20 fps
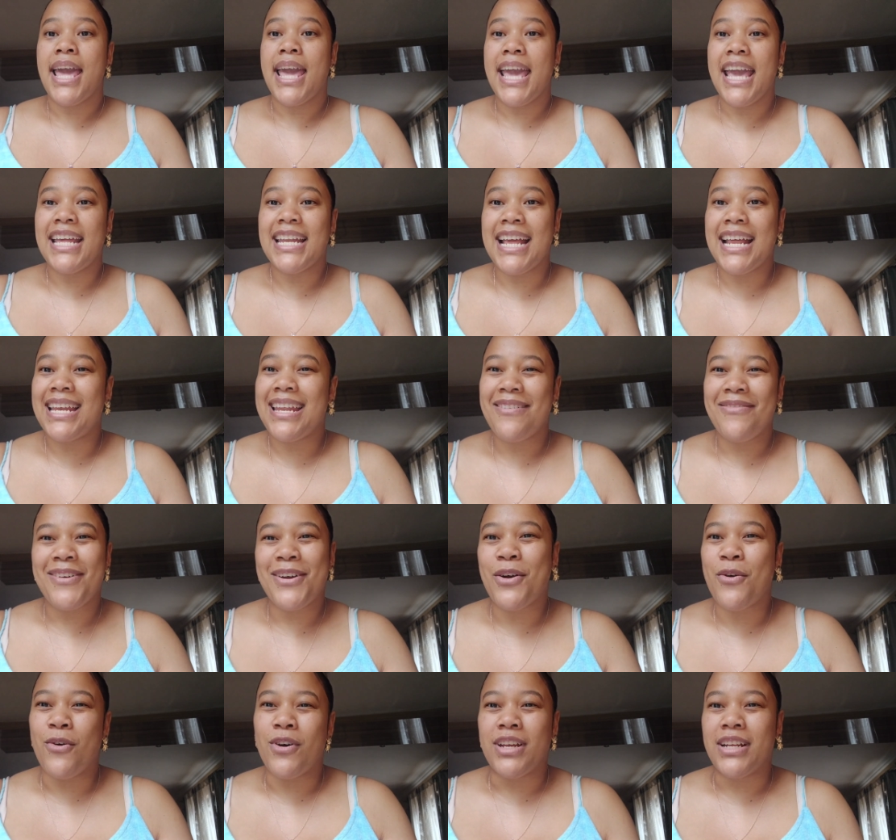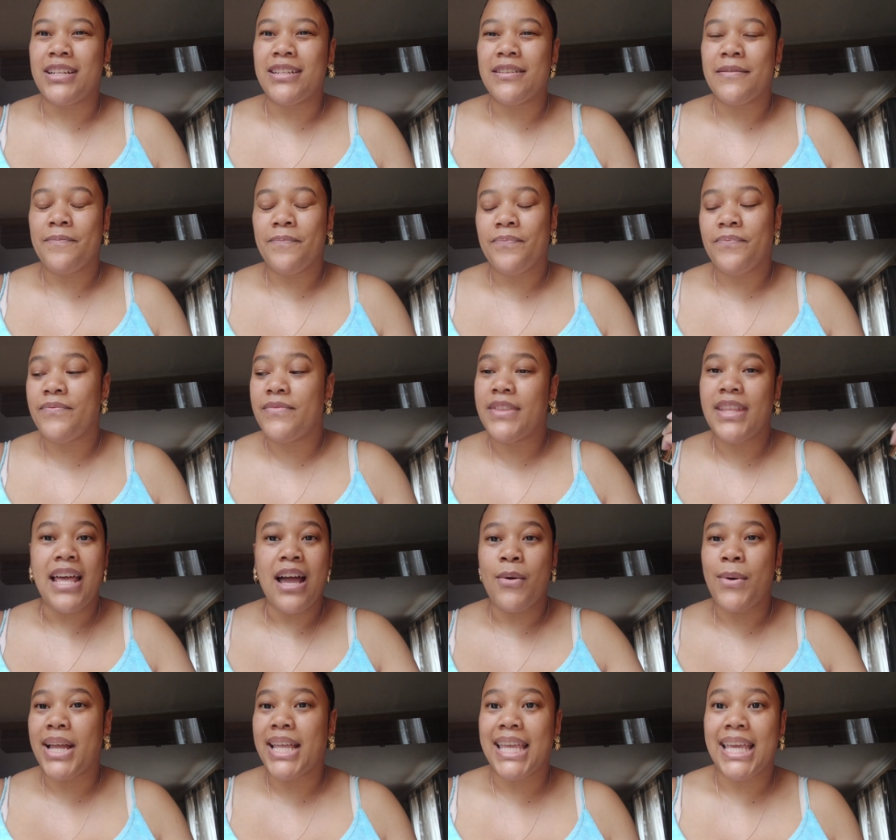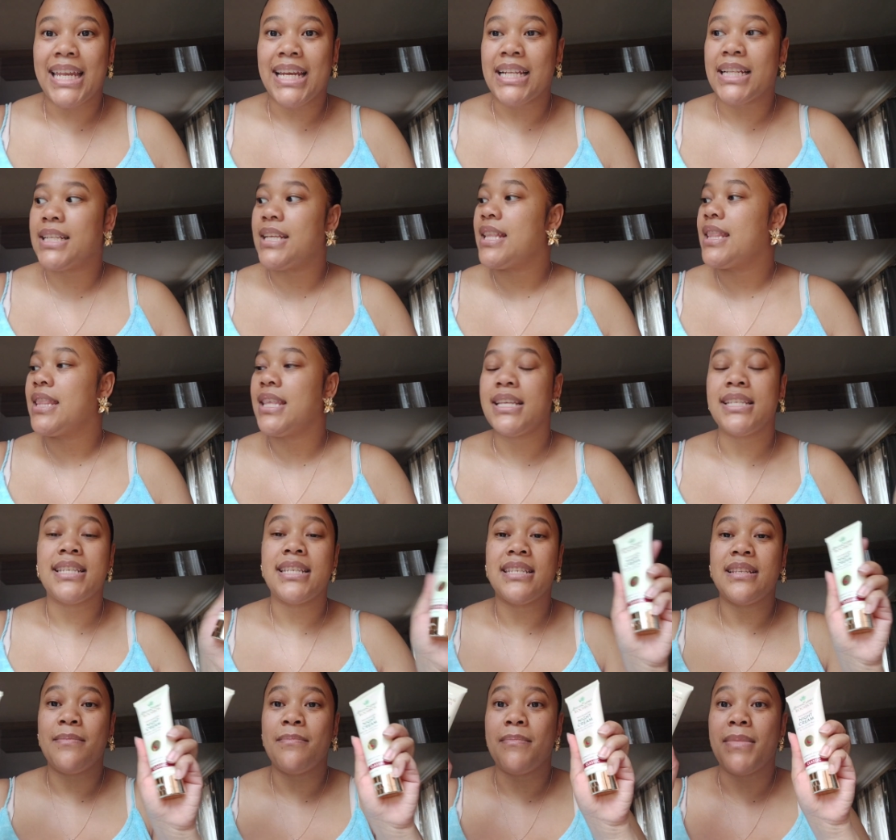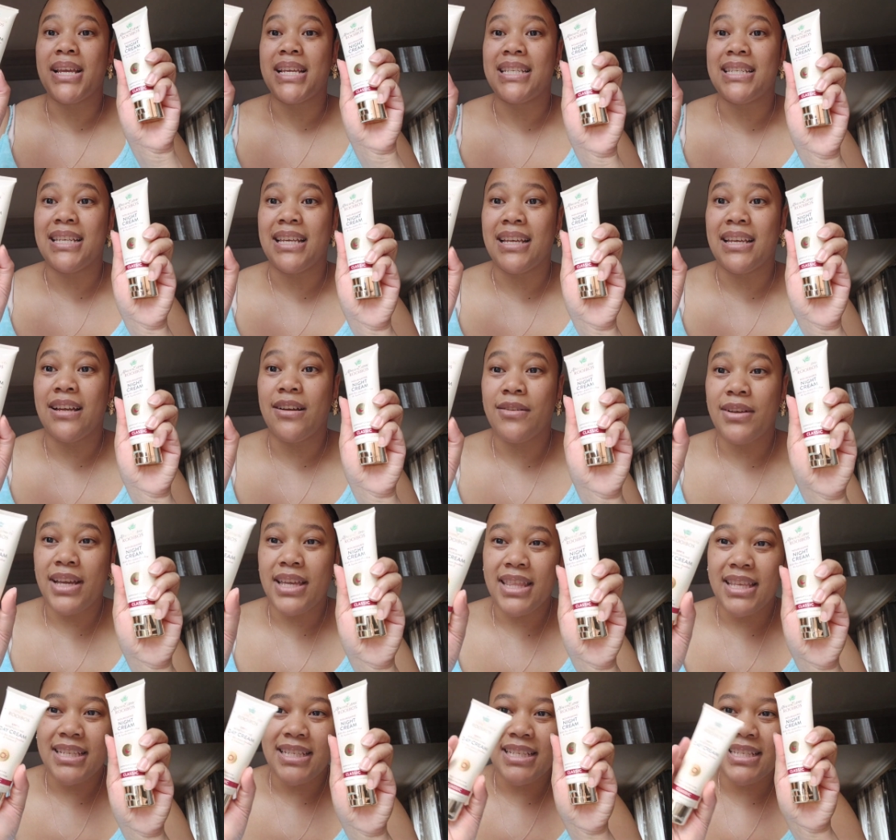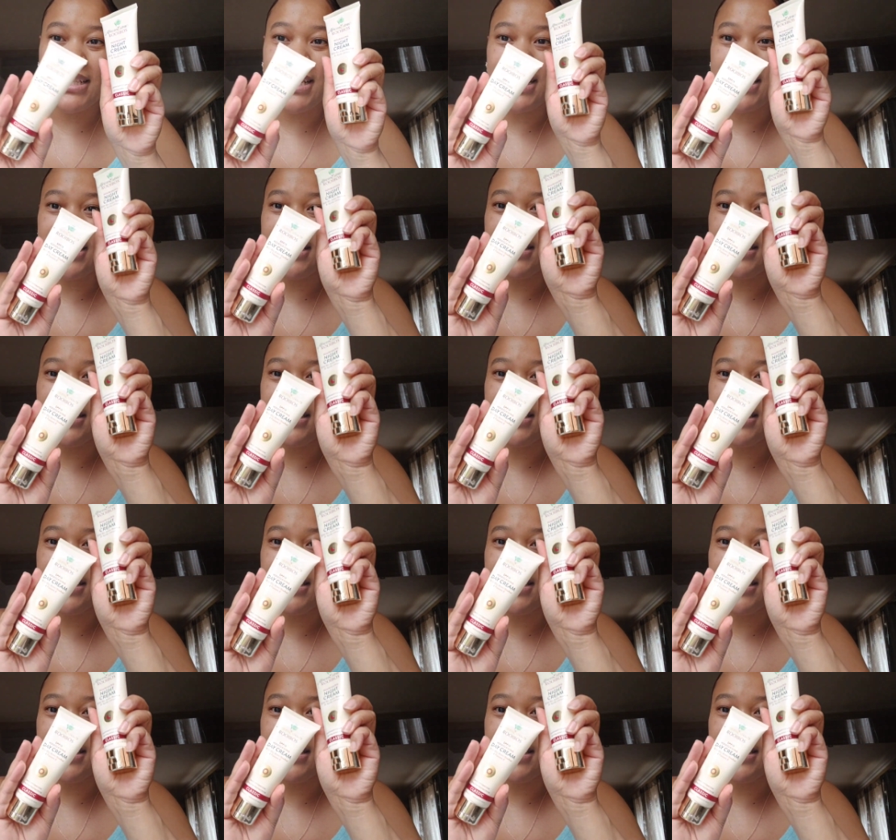and I never got it now I get it this is amazing okay this is the